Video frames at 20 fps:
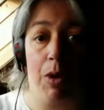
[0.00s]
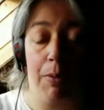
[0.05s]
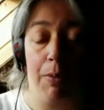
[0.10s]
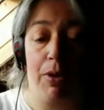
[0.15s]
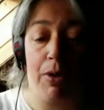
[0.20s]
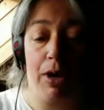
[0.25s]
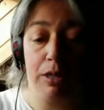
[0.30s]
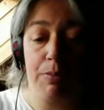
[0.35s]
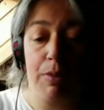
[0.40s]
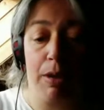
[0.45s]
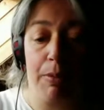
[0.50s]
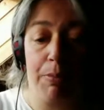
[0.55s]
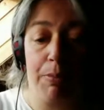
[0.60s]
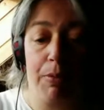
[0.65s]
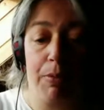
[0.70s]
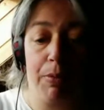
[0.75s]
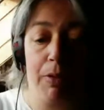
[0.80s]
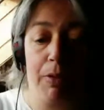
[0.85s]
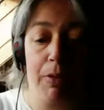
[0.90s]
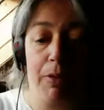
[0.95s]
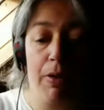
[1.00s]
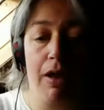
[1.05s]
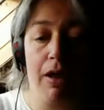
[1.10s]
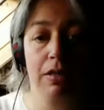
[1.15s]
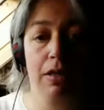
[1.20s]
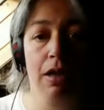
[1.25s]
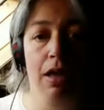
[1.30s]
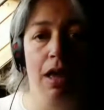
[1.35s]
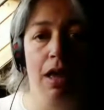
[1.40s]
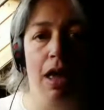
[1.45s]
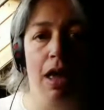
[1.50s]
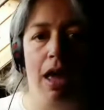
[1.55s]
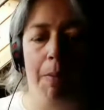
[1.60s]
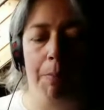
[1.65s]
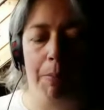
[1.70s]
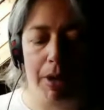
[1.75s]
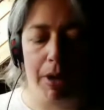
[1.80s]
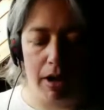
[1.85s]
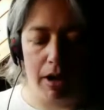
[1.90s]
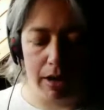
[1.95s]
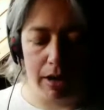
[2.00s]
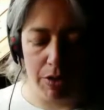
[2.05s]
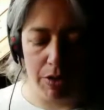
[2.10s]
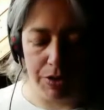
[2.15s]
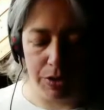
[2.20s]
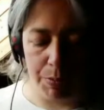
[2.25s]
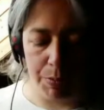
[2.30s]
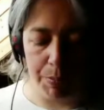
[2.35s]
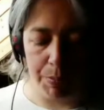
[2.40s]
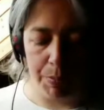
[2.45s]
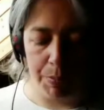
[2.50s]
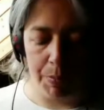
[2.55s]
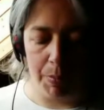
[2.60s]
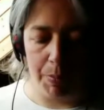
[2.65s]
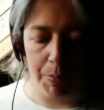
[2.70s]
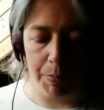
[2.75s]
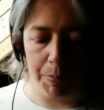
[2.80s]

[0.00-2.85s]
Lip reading: to price my products, but I can also